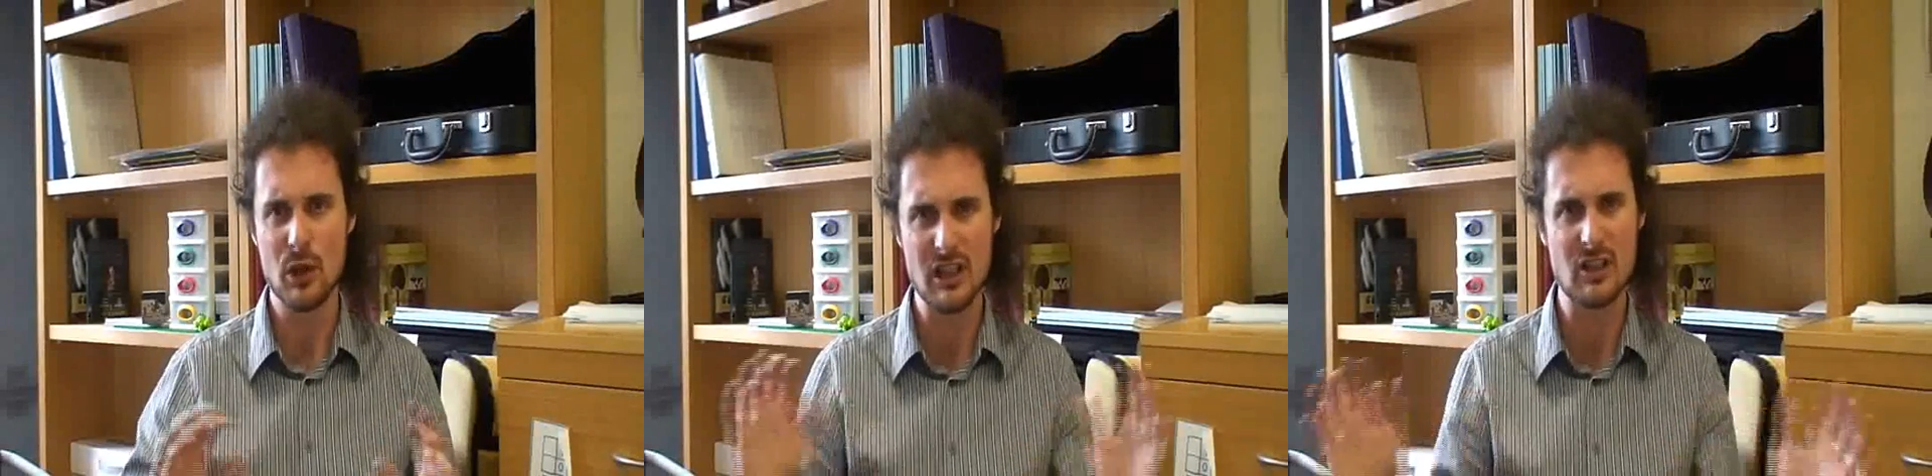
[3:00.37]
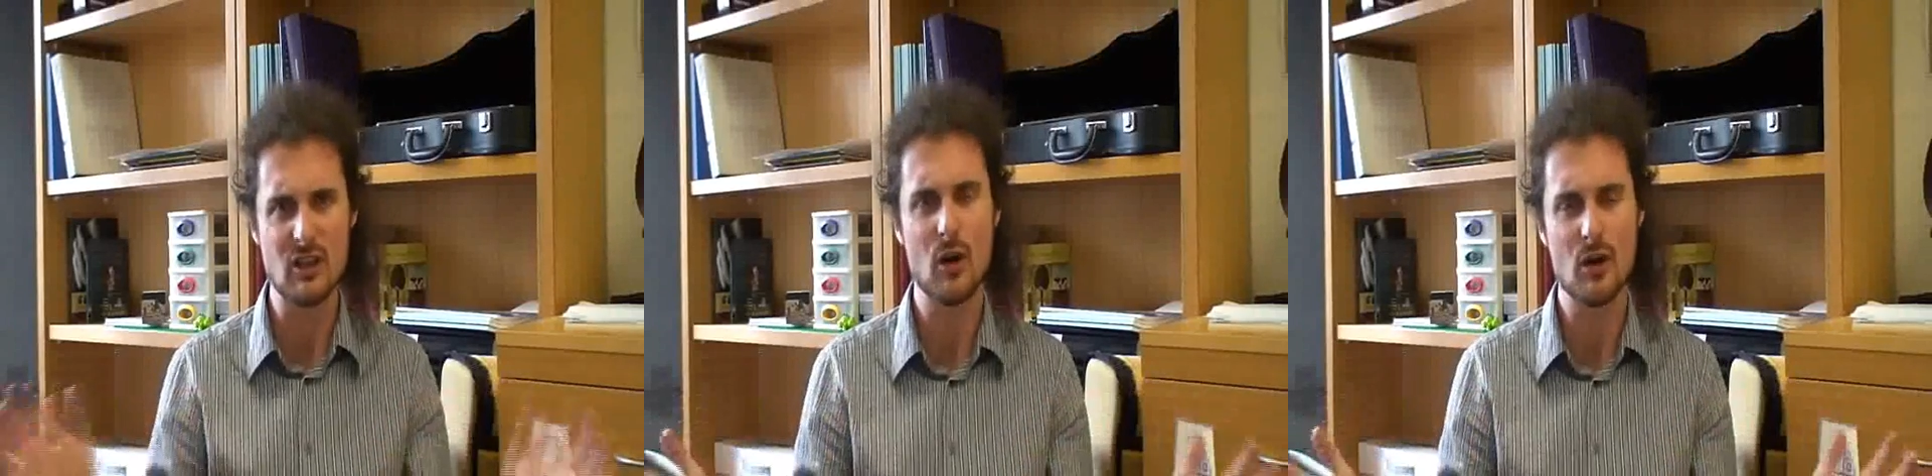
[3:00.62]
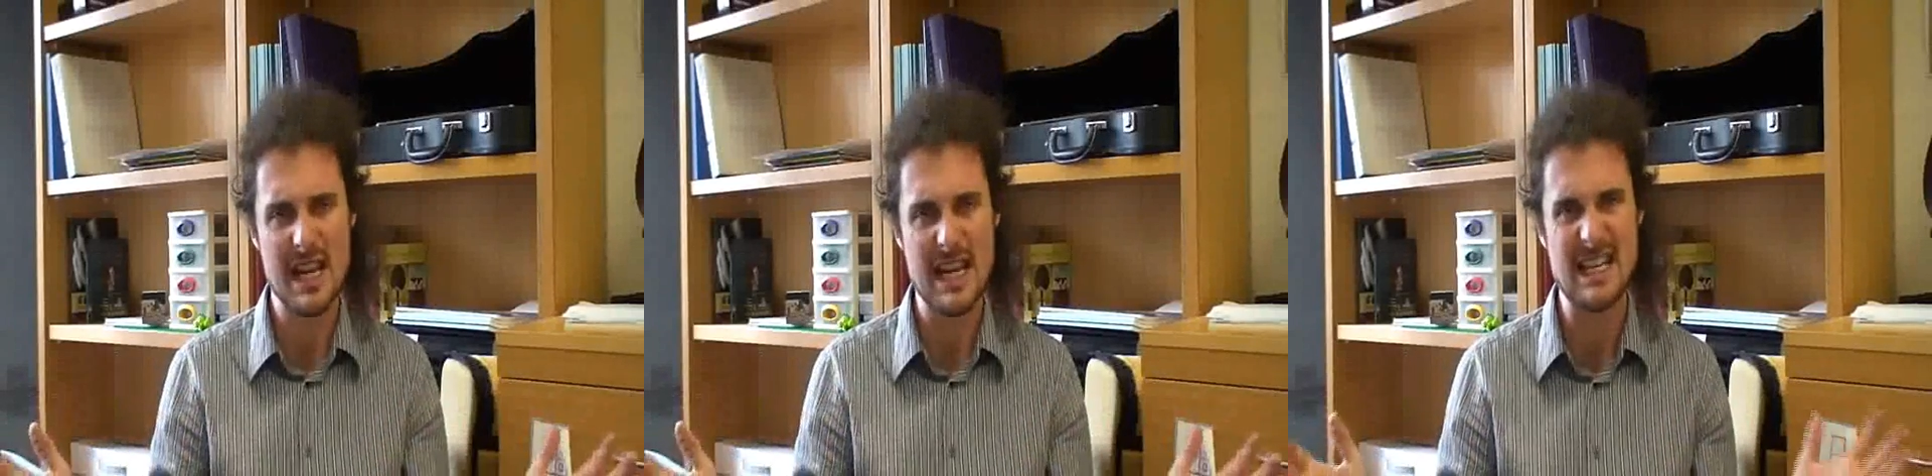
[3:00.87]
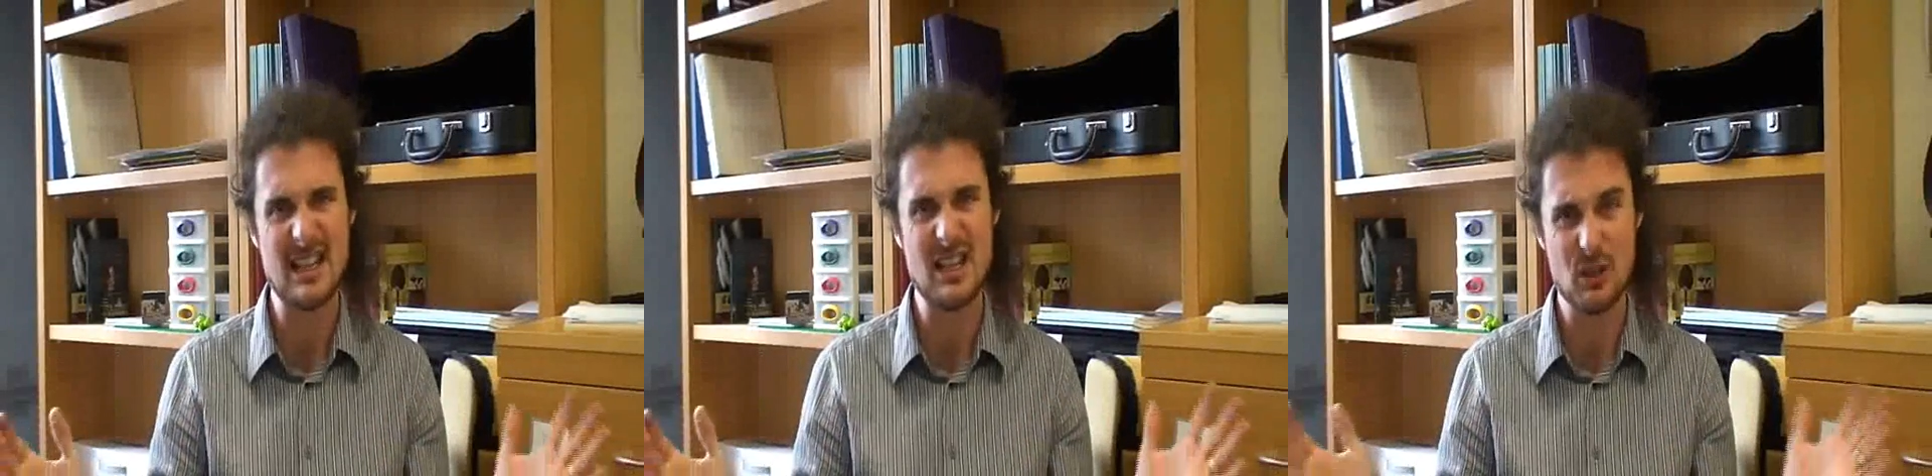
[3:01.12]
looking at
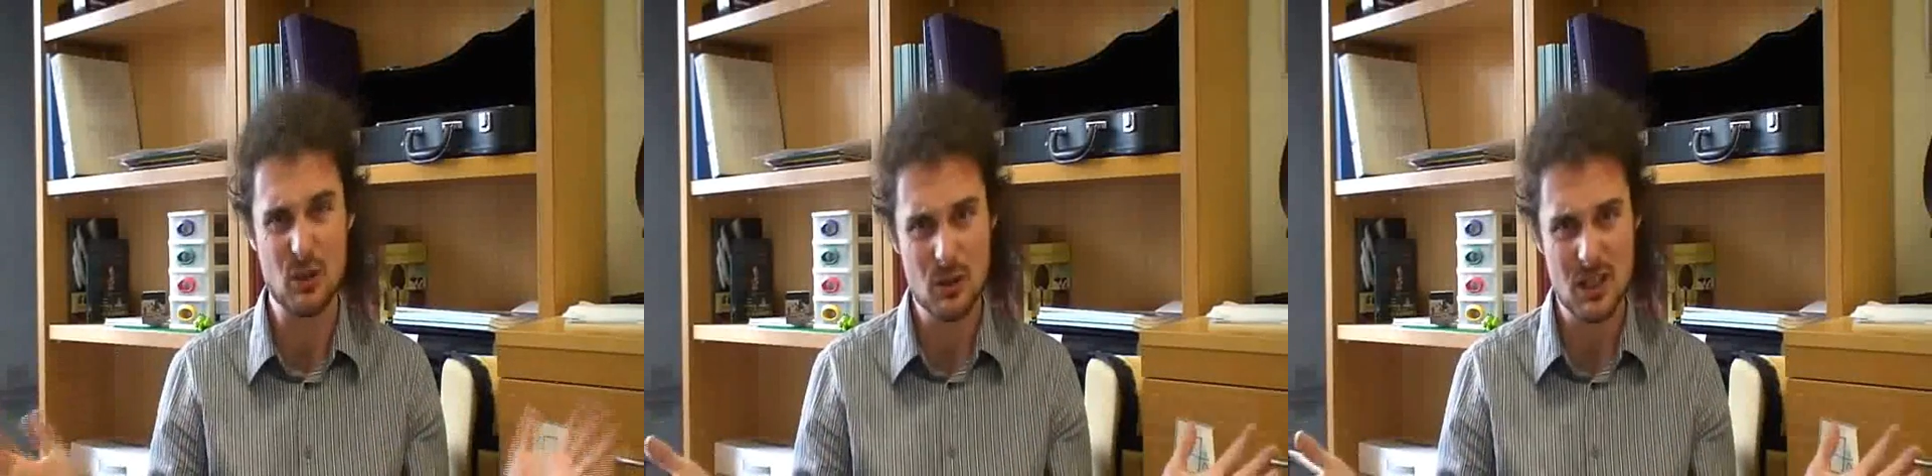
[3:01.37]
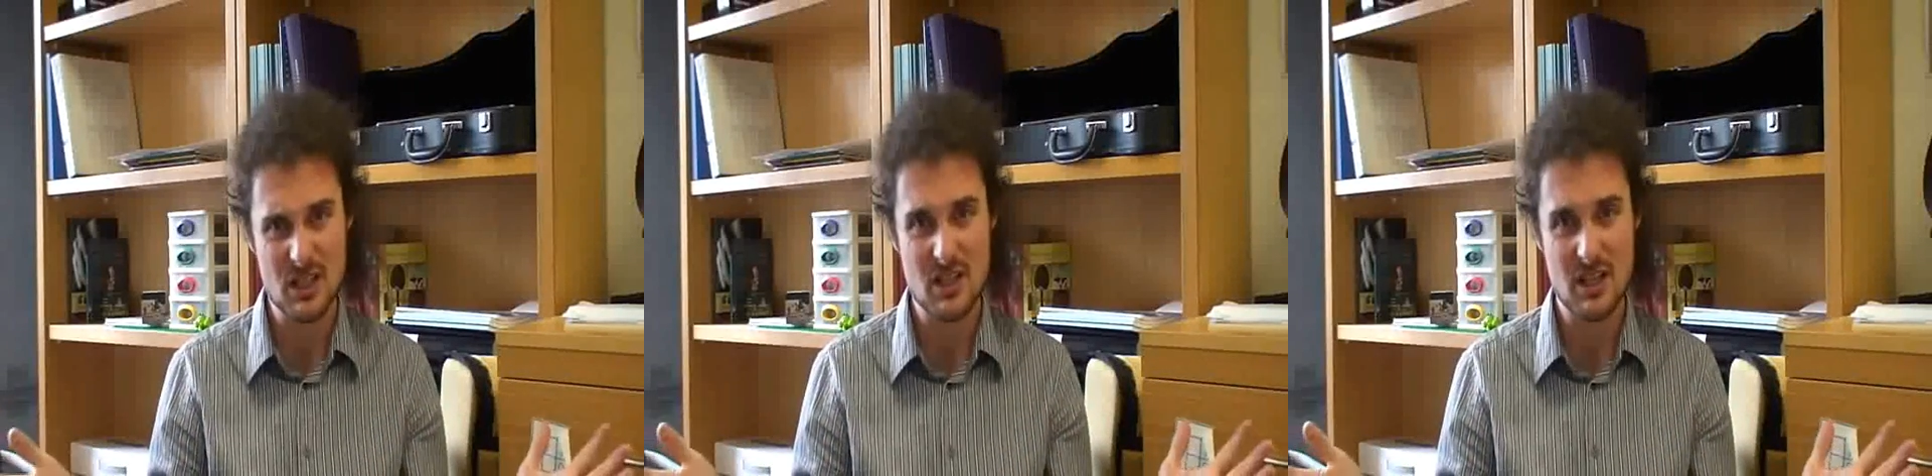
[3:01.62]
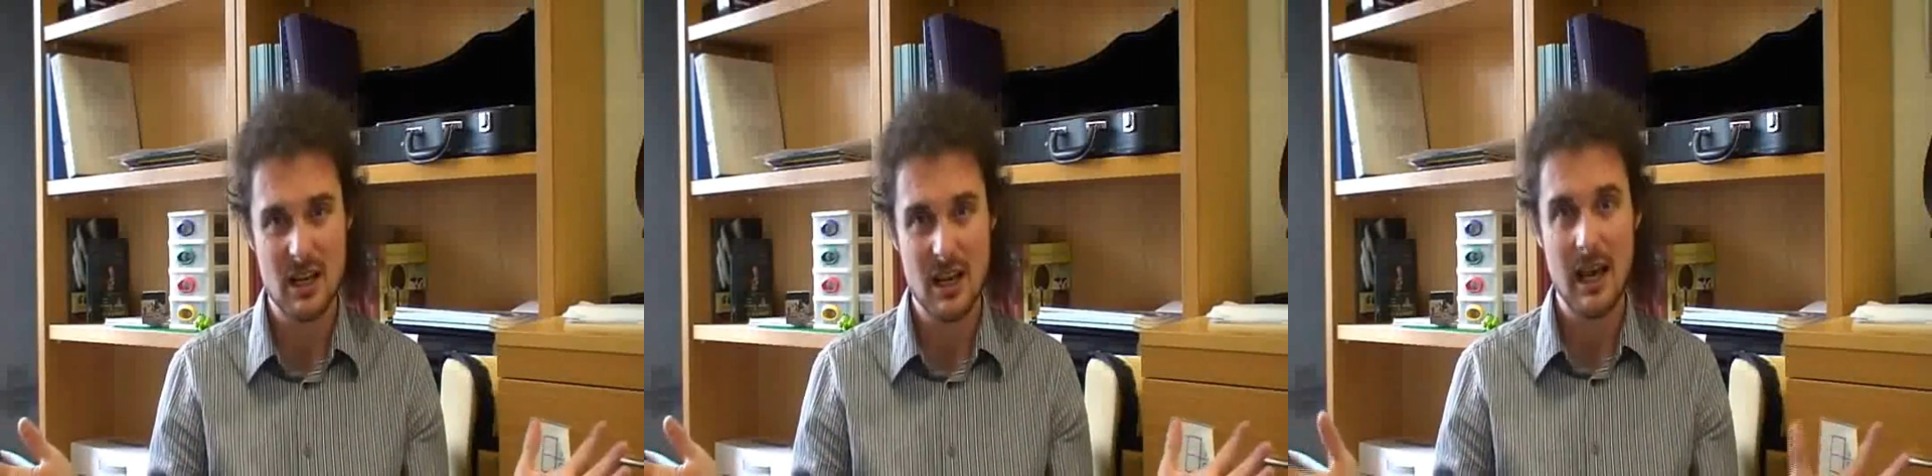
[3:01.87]
content in the unit